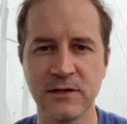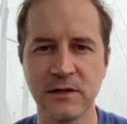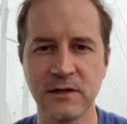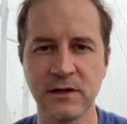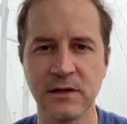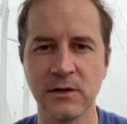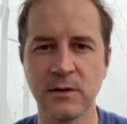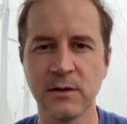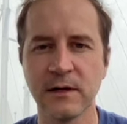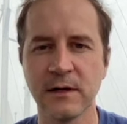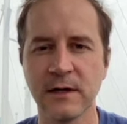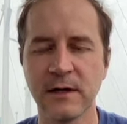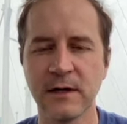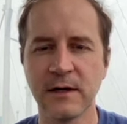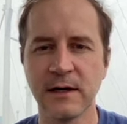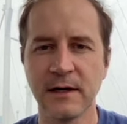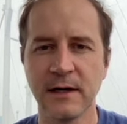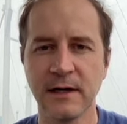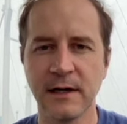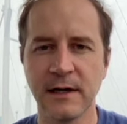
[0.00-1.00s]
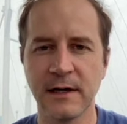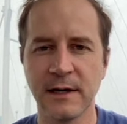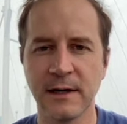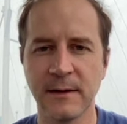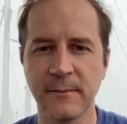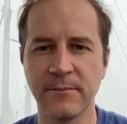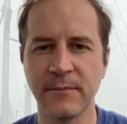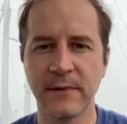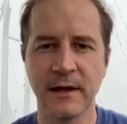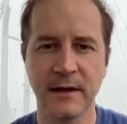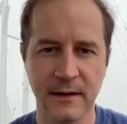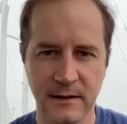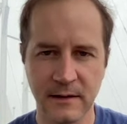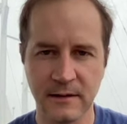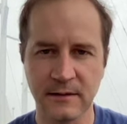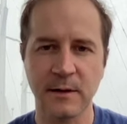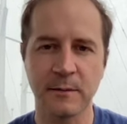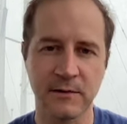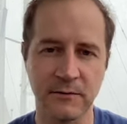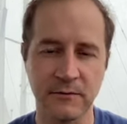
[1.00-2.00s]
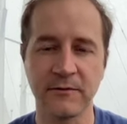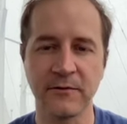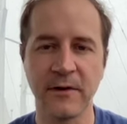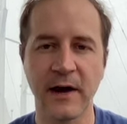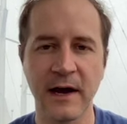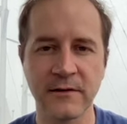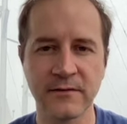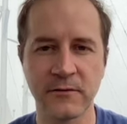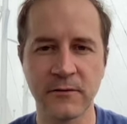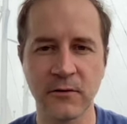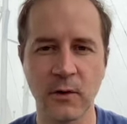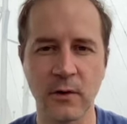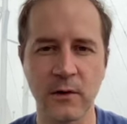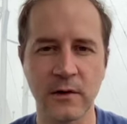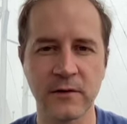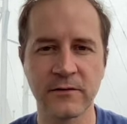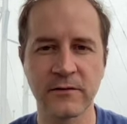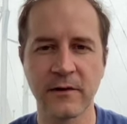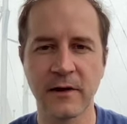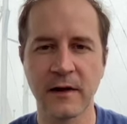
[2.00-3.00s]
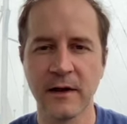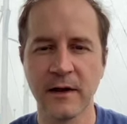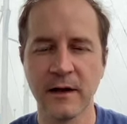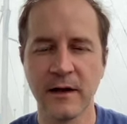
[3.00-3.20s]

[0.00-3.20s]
to you um, in terms of advice, of course,